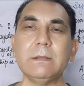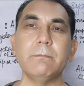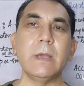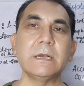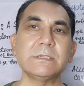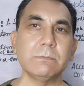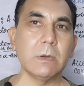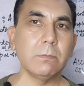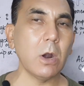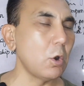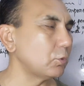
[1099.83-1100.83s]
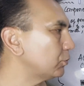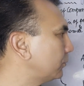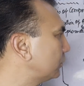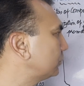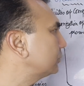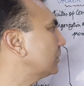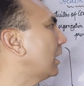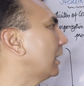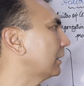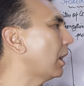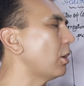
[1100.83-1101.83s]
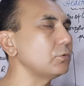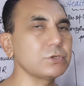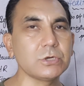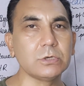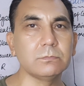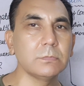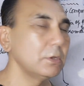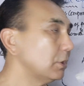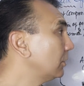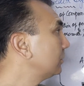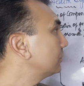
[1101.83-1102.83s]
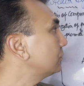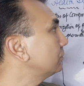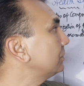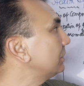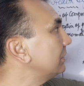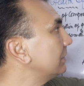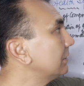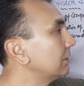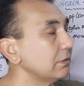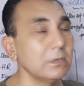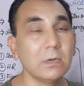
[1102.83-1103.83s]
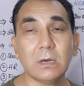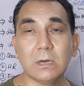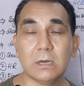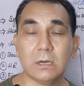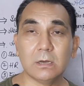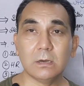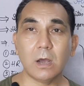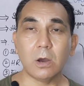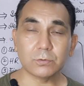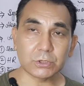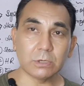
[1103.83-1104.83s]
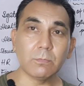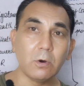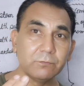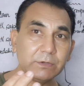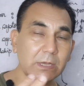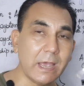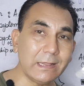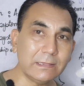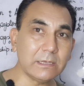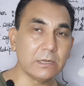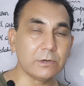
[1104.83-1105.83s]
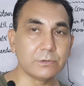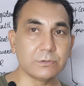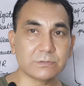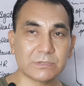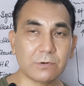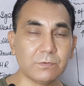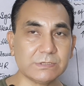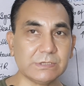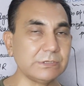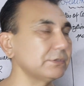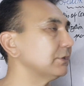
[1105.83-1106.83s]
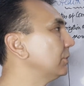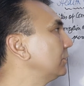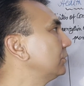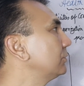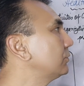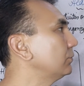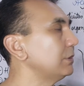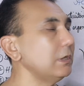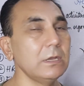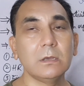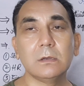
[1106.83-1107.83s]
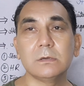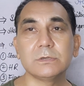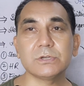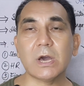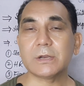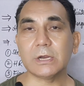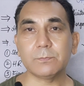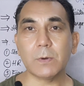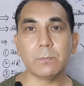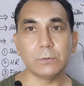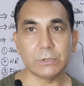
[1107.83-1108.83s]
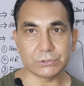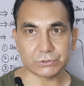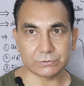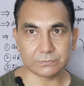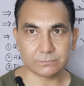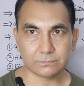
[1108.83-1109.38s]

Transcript: the maximum output or outcome to the outcome of the healthcare services to the target population.